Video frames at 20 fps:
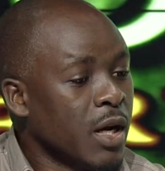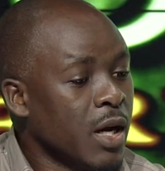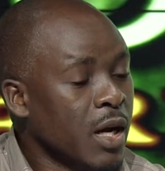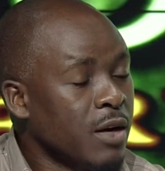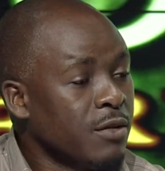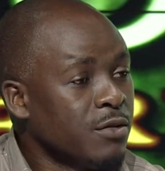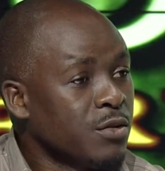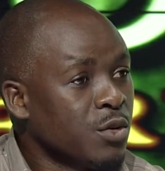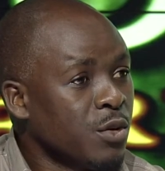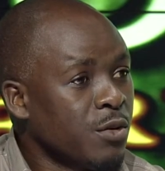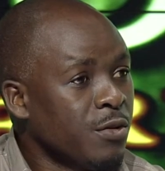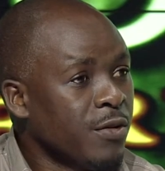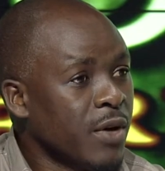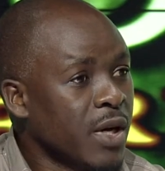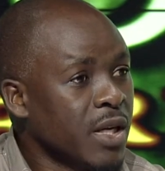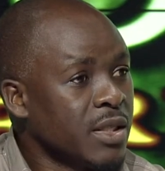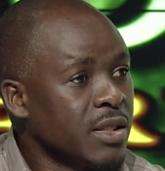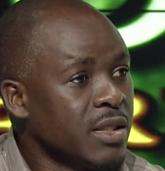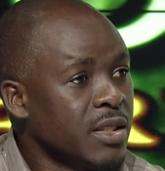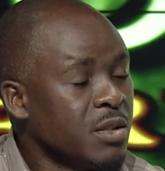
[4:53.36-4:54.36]
have so
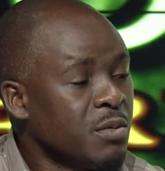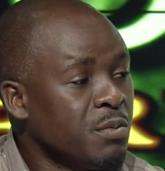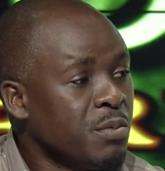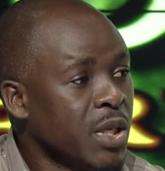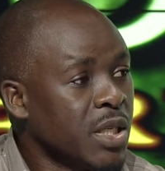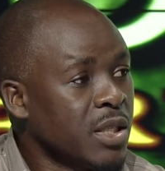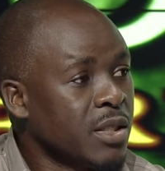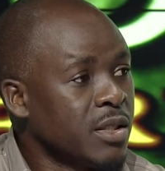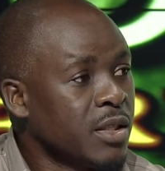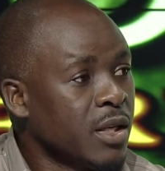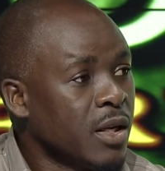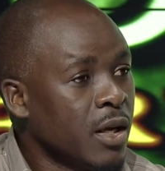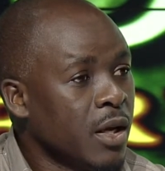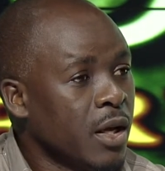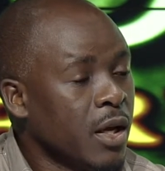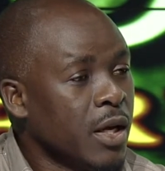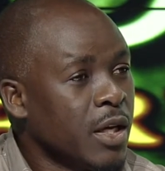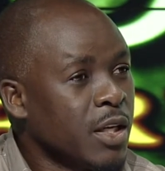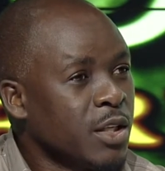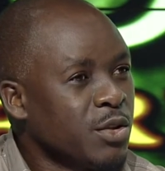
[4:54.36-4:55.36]
far dispersed
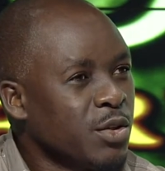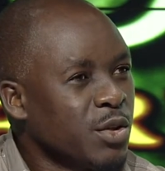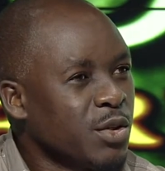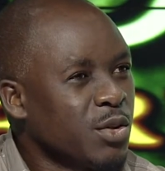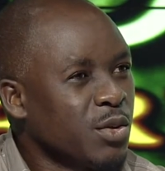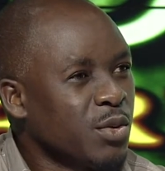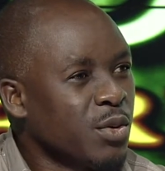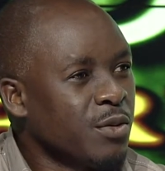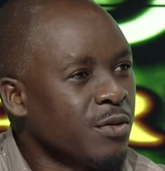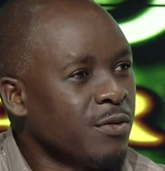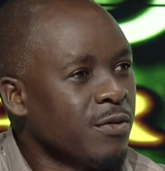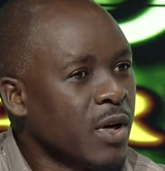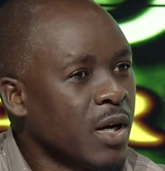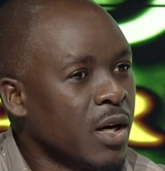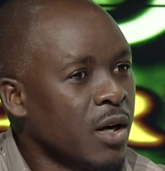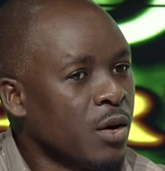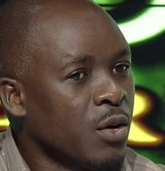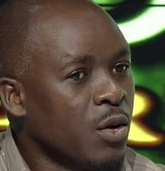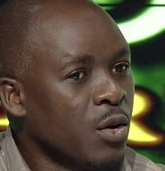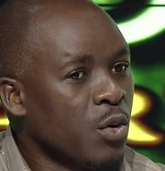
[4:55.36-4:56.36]
a total of
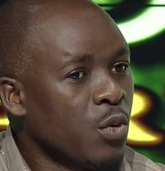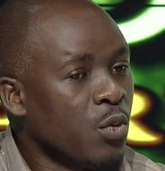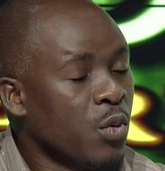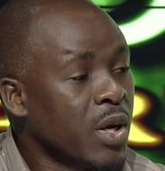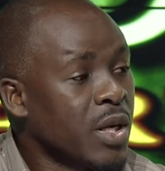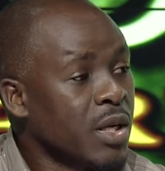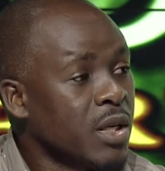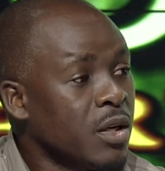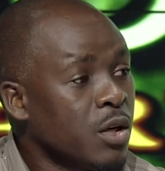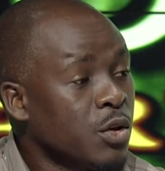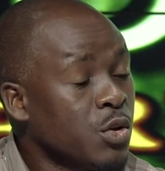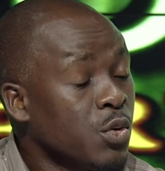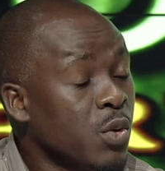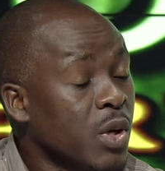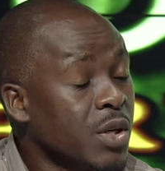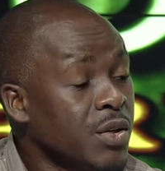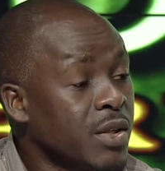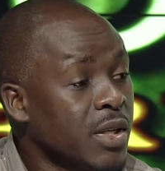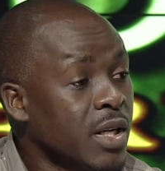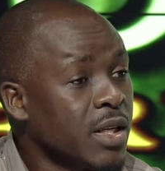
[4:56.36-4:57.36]

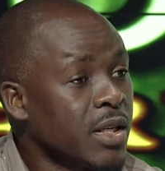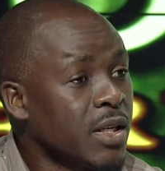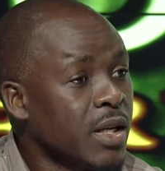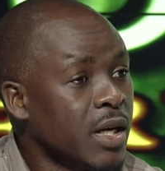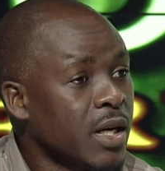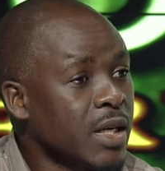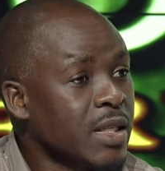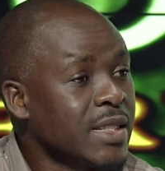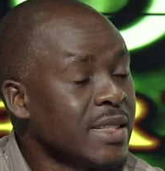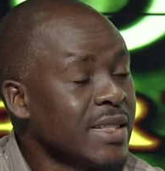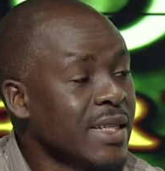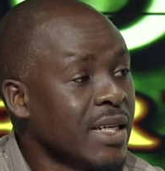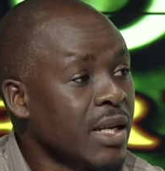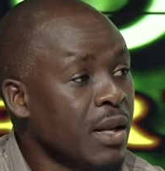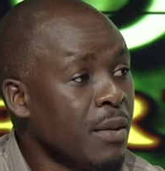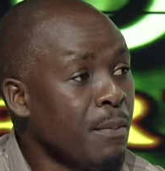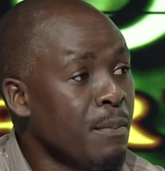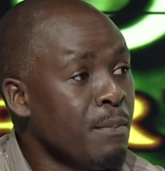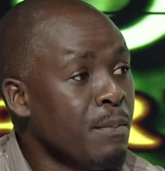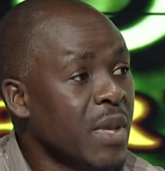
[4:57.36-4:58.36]

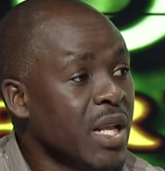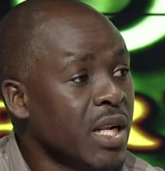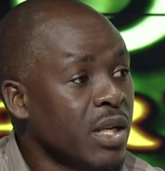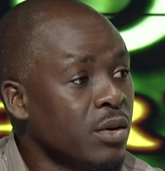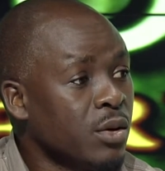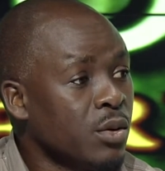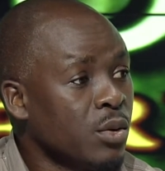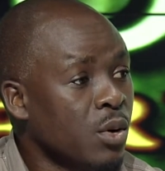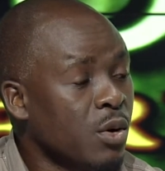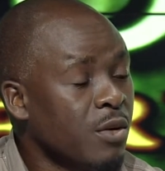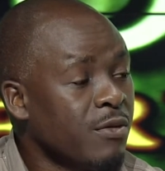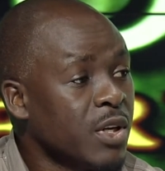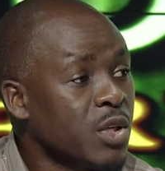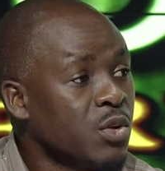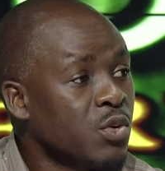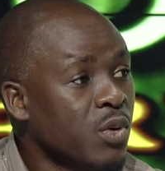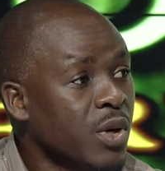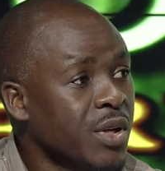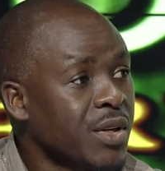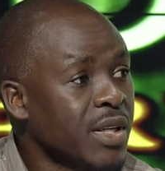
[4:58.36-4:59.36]
210 million, over
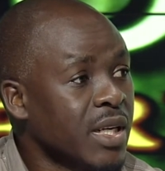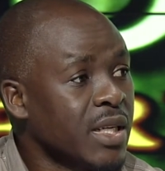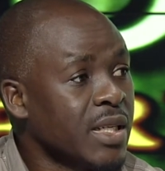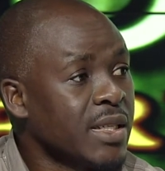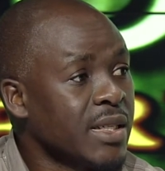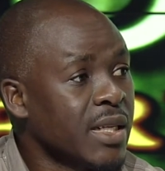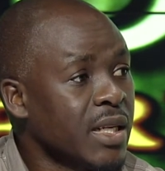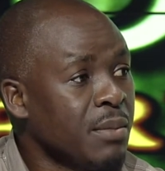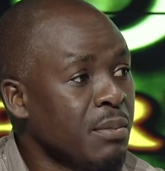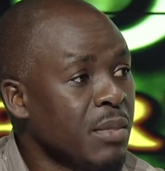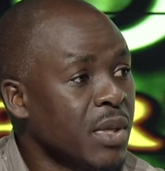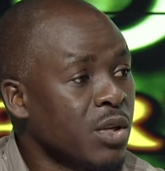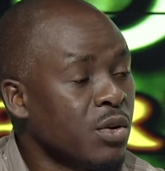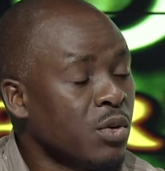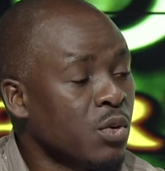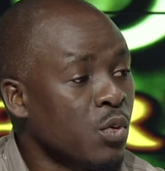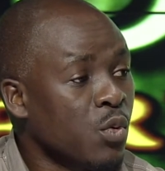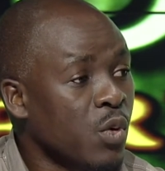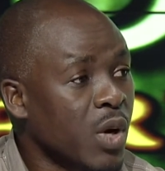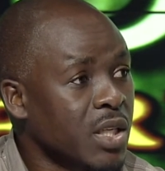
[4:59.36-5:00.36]
210
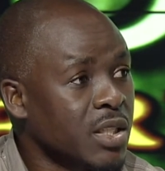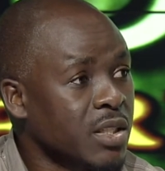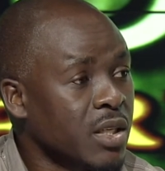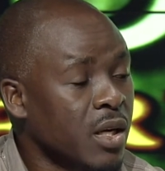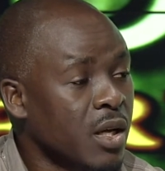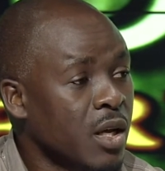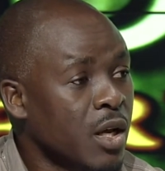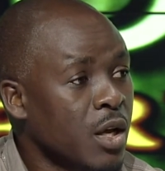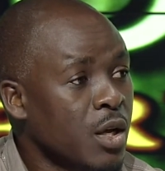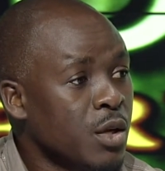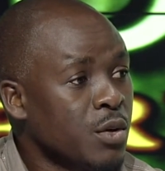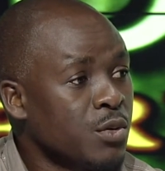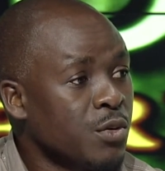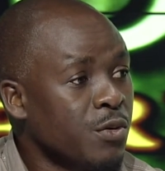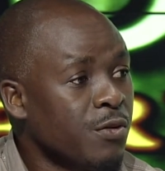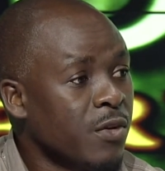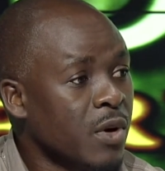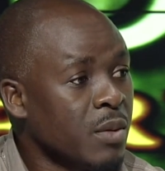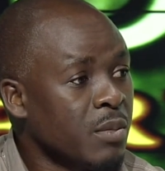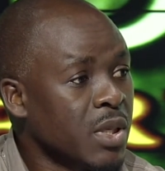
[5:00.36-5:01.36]
million kwacha to
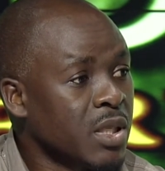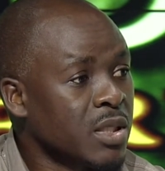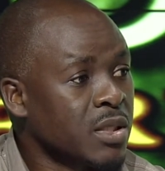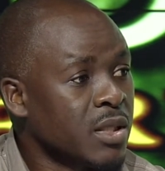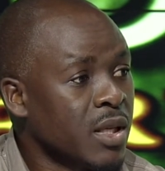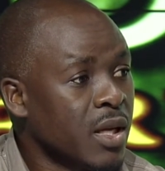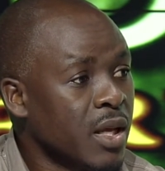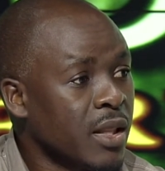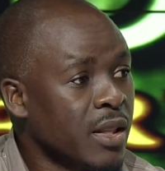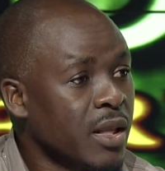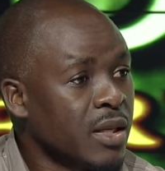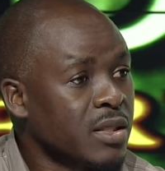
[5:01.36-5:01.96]
farmers that